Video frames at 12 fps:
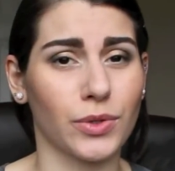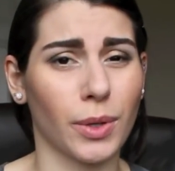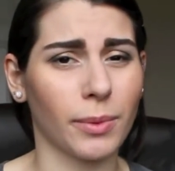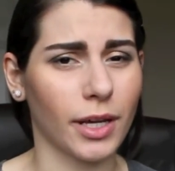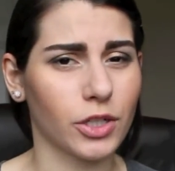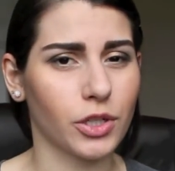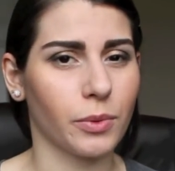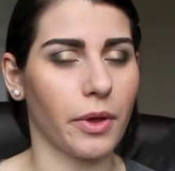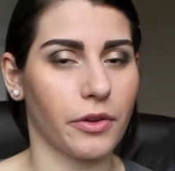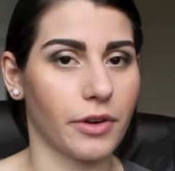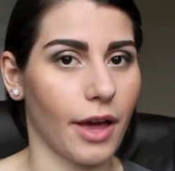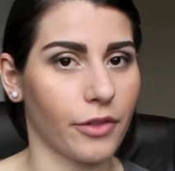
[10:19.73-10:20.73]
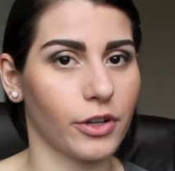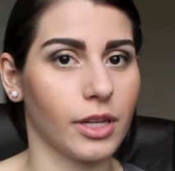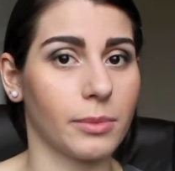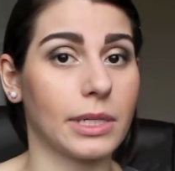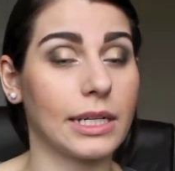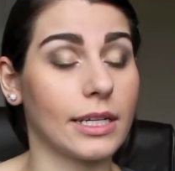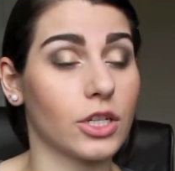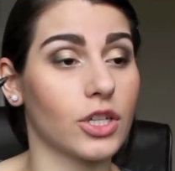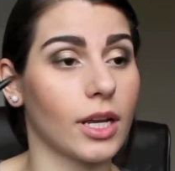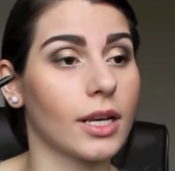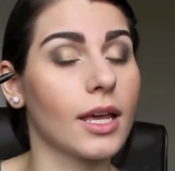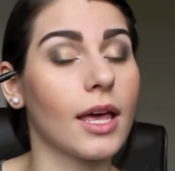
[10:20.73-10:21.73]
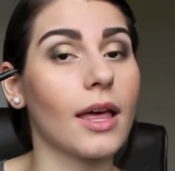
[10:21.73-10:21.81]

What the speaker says: So I'm not sure whether or not they're limited edition,